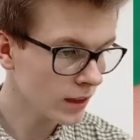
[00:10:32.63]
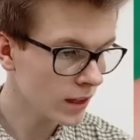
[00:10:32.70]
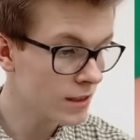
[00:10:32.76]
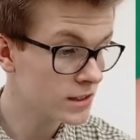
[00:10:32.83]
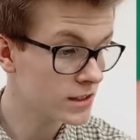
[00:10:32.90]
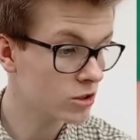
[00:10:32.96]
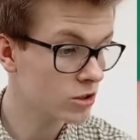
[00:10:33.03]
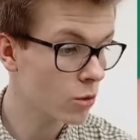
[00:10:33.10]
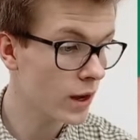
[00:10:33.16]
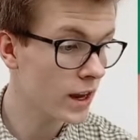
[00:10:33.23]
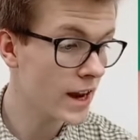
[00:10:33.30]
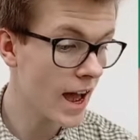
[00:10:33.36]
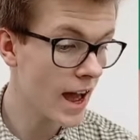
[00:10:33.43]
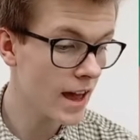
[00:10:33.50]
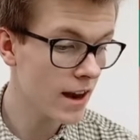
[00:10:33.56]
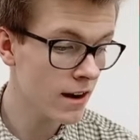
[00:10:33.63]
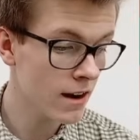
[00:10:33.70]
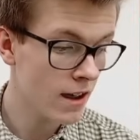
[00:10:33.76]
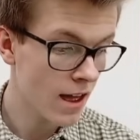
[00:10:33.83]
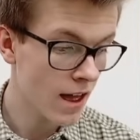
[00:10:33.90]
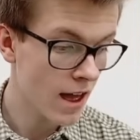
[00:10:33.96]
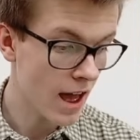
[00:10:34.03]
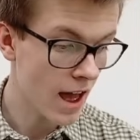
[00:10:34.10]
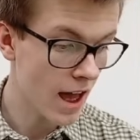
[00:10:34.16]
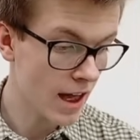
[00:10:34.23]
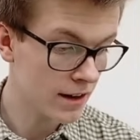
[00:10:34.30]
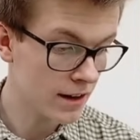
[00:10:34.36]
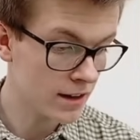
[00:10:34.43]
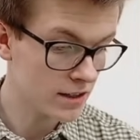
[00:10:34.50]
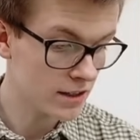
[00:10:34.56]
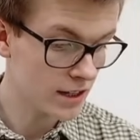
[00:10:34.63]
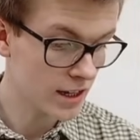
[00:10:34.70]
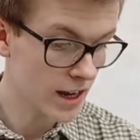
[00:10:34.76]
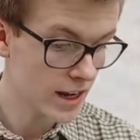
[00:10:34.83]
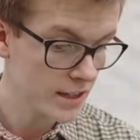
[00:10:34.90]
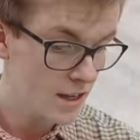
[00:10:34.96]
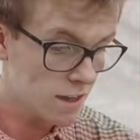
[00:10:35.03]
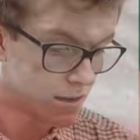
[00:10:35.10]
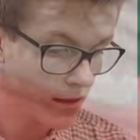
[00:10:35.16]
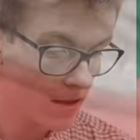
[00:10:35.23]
This is Queen Anne de Gratia.